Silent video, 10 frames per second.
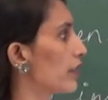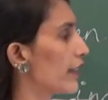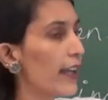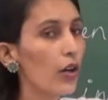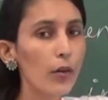
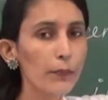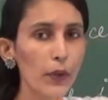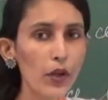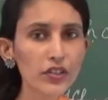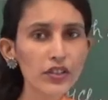they
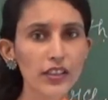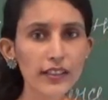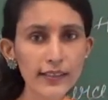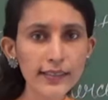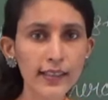opposed
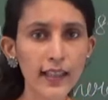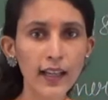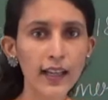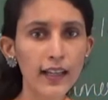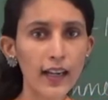this
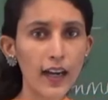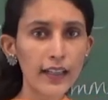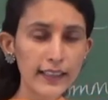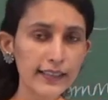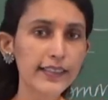
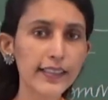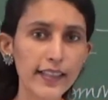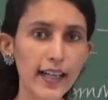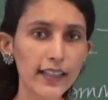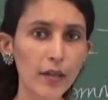East
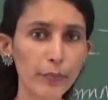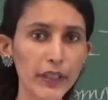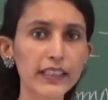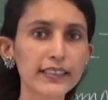India Company,